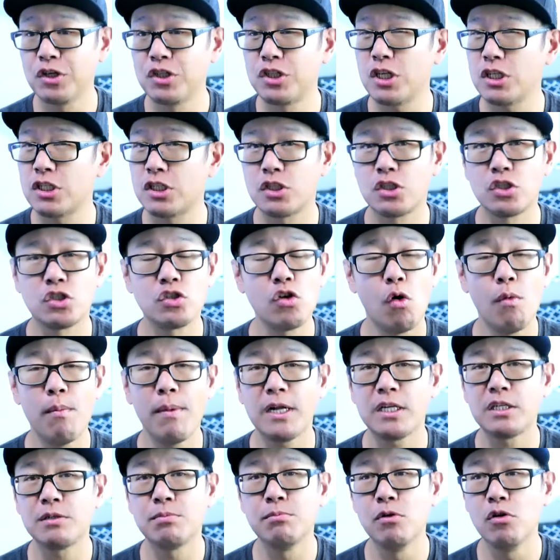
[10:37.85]
just so
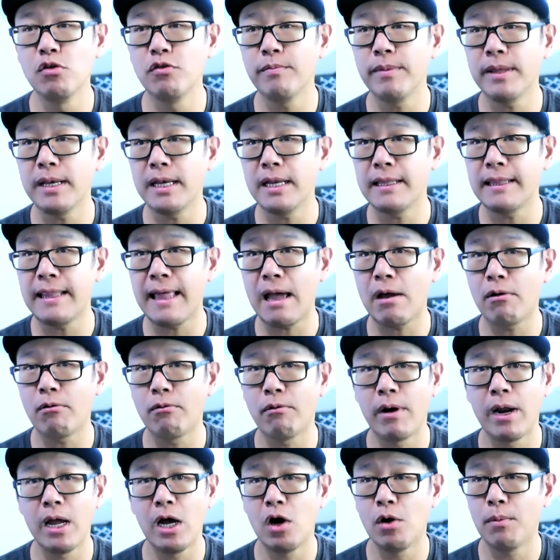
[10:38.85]
much movement in that
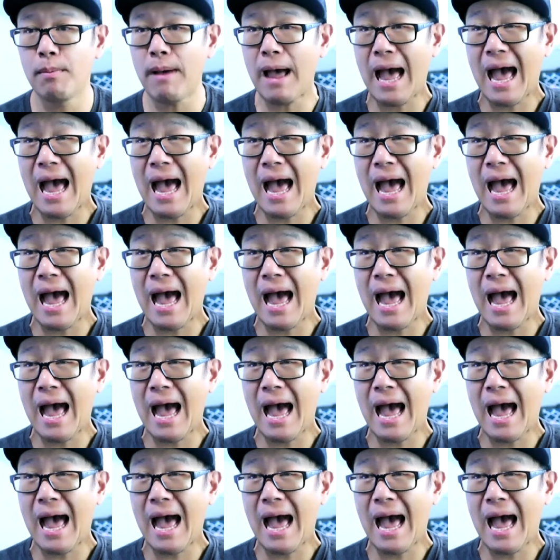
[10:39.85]
realm.